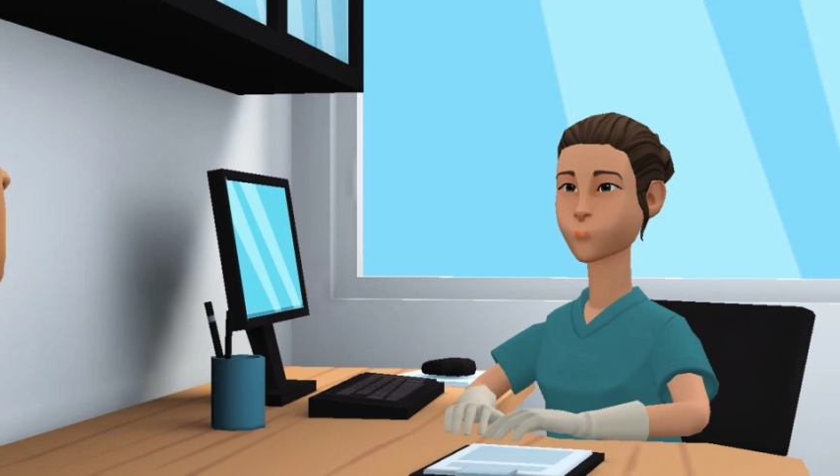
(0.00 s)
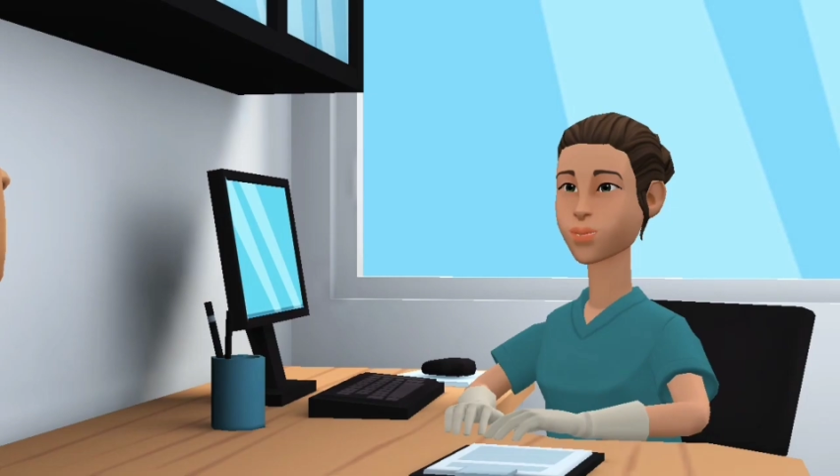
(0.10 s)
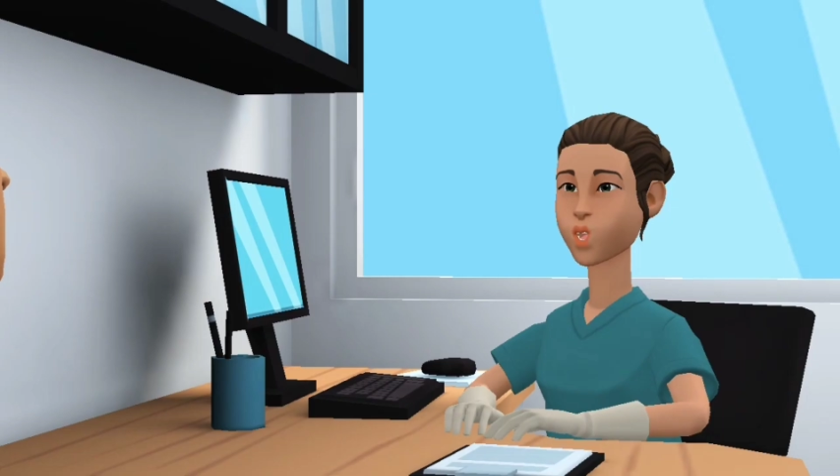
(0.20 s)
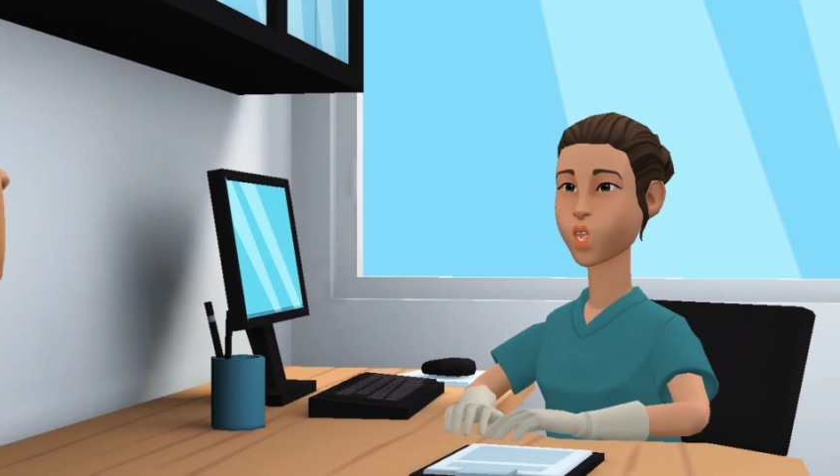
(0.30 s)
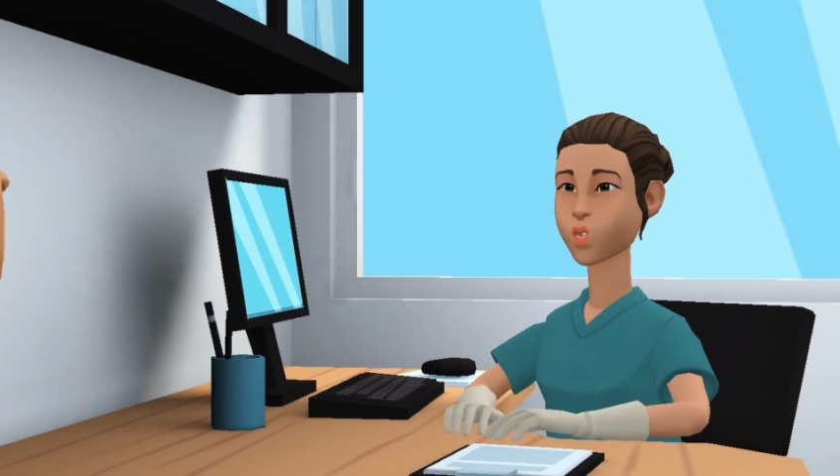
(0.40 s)

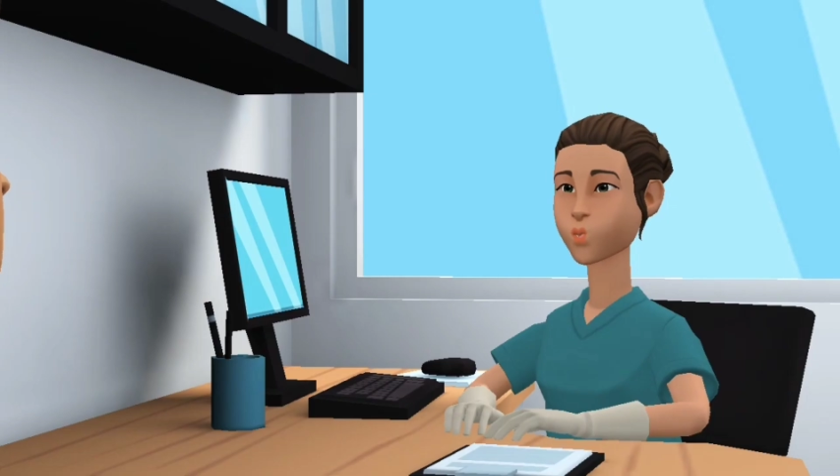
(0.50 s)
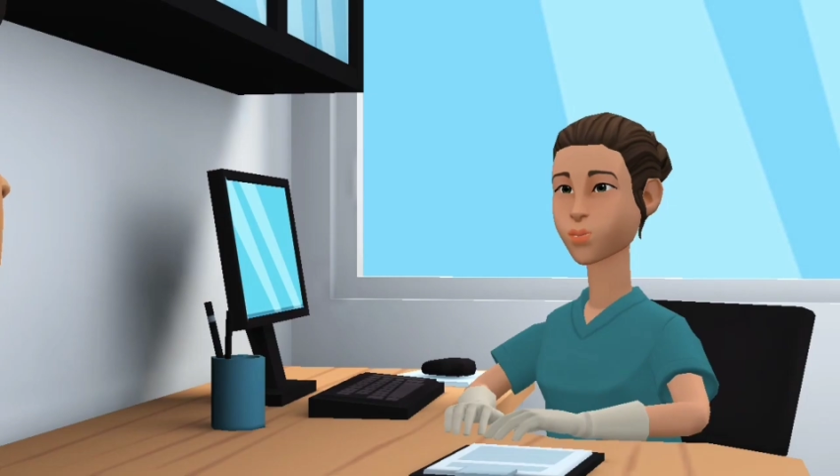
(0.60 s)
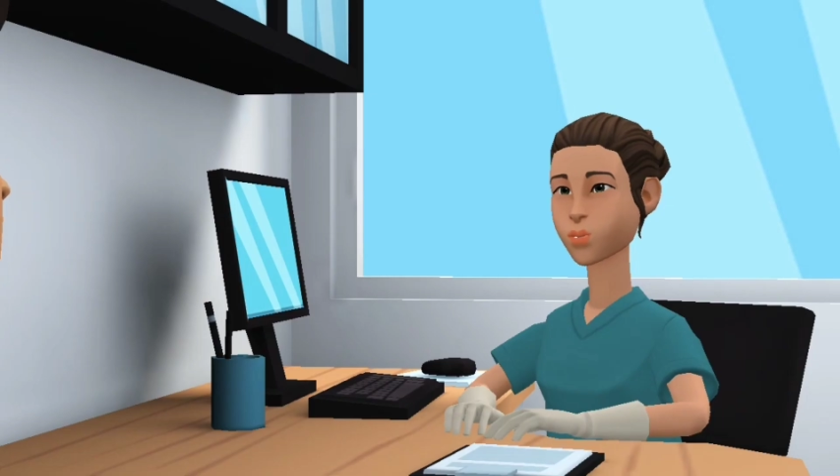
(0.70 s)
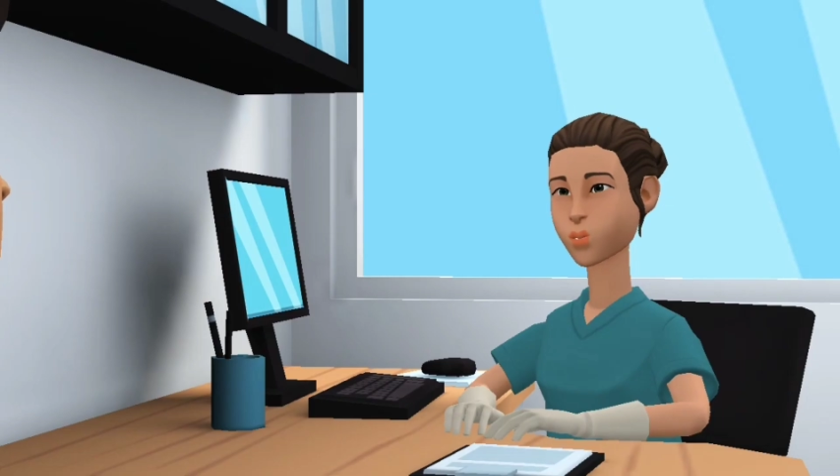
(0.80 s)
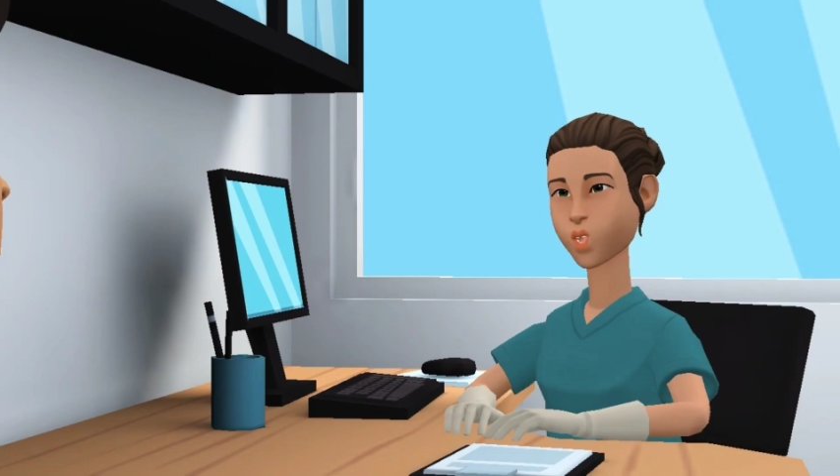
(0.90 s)
All right,
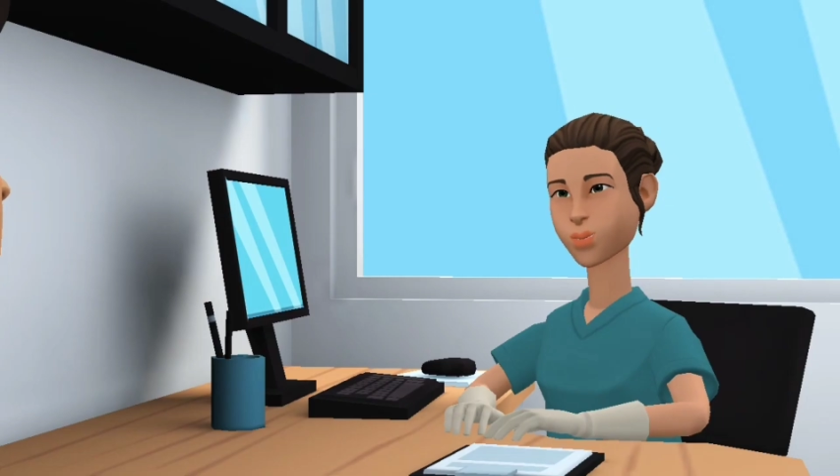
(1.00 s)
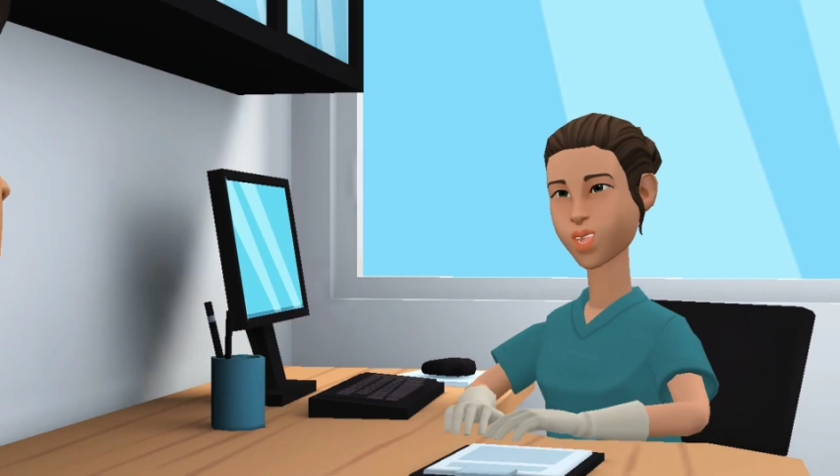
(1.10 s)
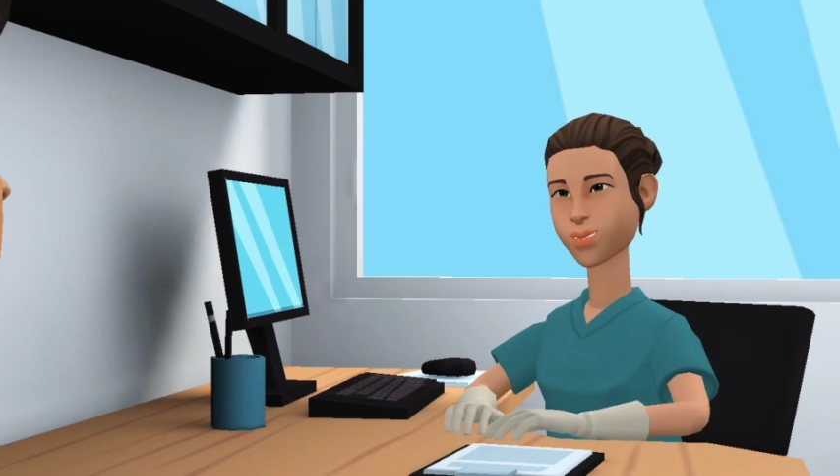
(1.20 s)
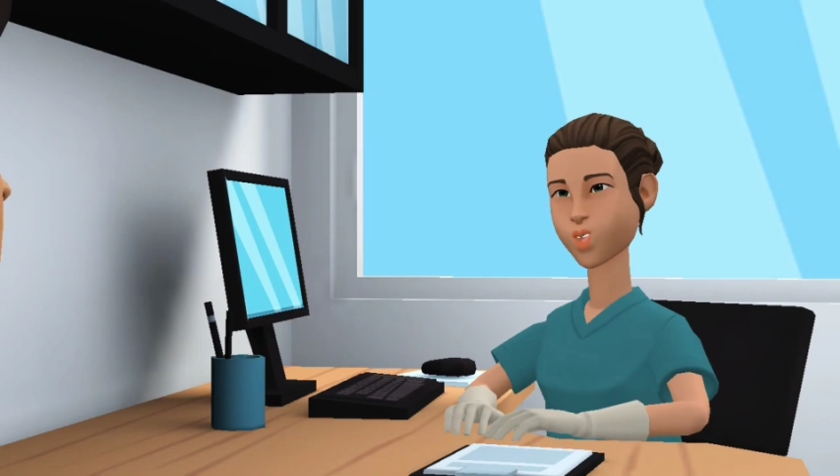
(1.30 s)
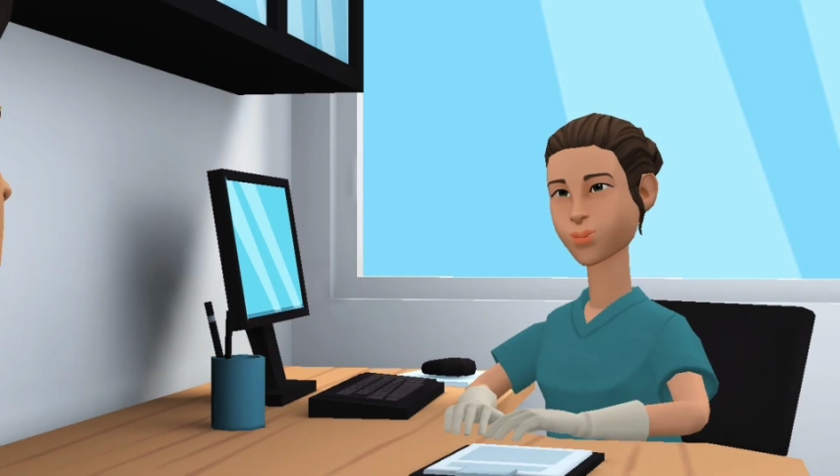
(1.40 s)
Mr.
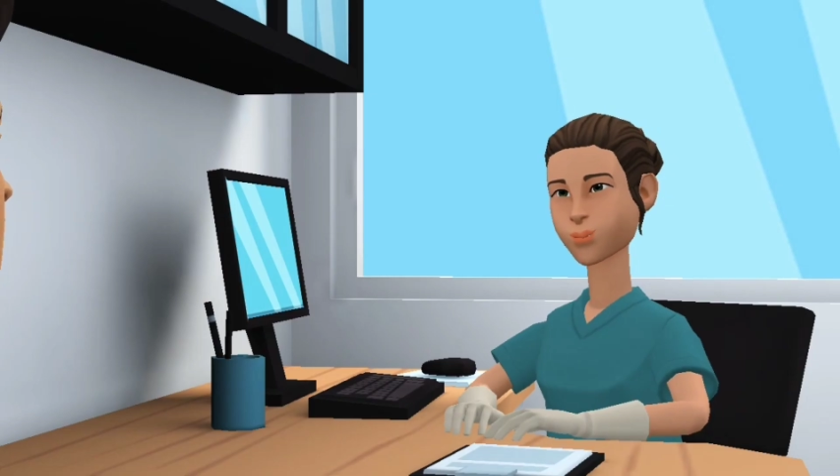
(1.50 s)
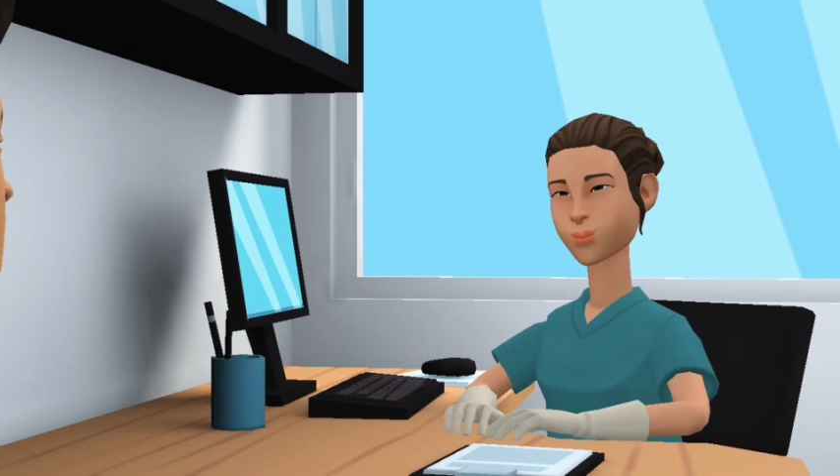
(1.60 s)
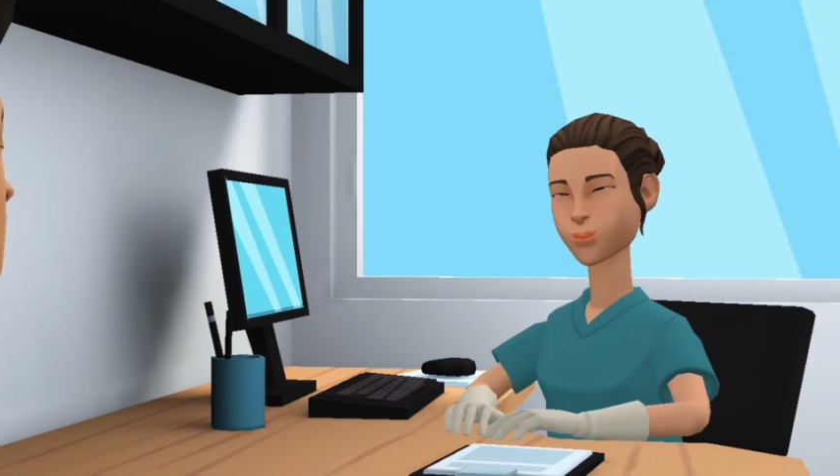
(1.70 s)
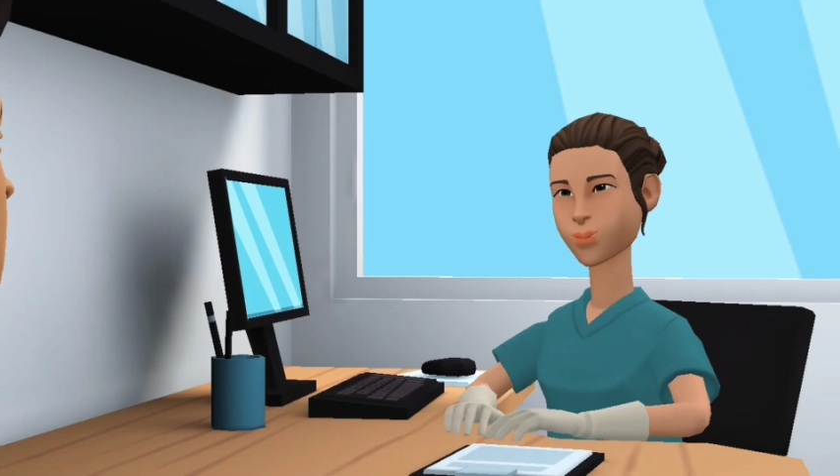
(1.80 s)
Alex.